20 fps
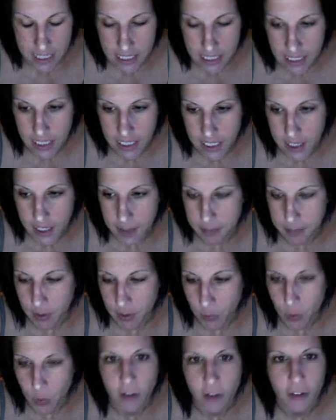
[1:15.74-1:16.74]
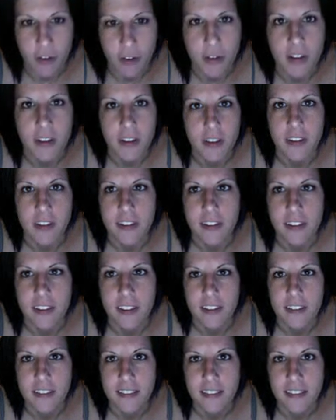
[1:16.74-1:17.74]
Um, while granola is
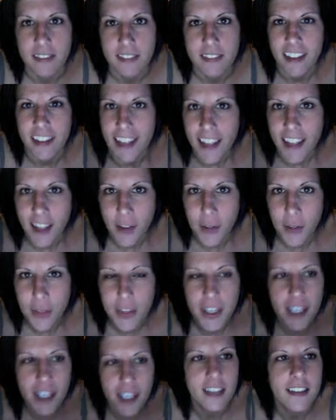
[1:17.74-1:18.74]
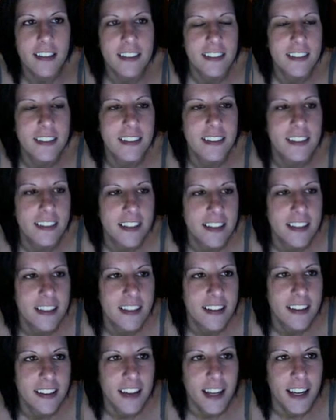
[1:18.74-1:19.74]
healthy,
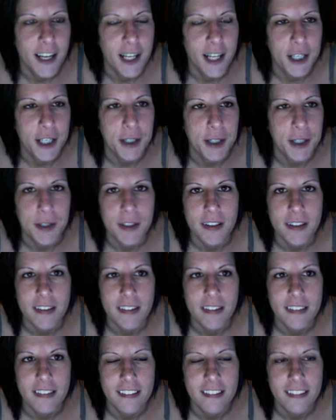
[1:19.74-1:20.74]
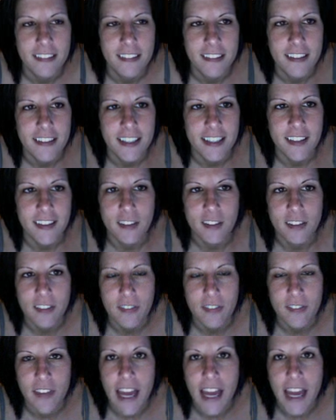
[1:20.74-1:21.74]
uh, it is
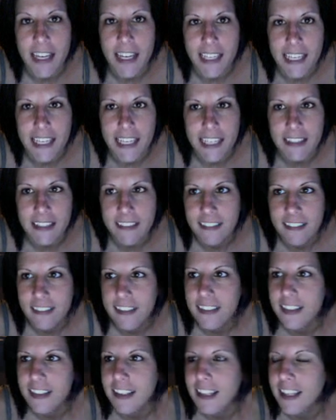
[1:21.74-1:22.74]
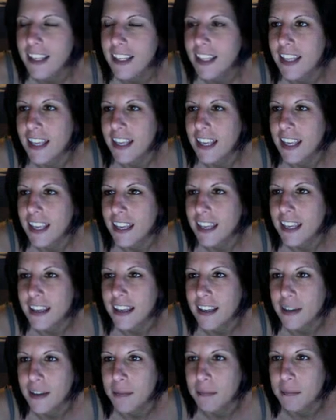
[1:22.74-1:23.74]
fattening and
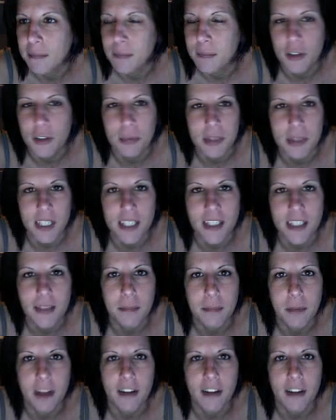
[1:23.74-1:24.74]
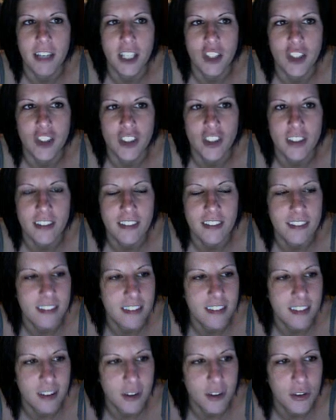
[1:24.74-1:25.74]
um, should be eaten in moderation.
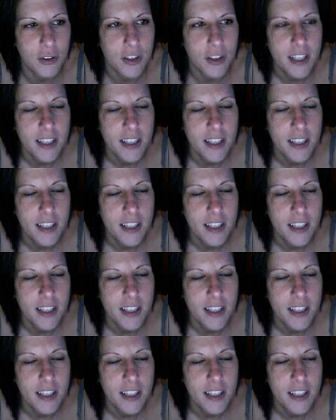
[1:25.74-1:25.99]
So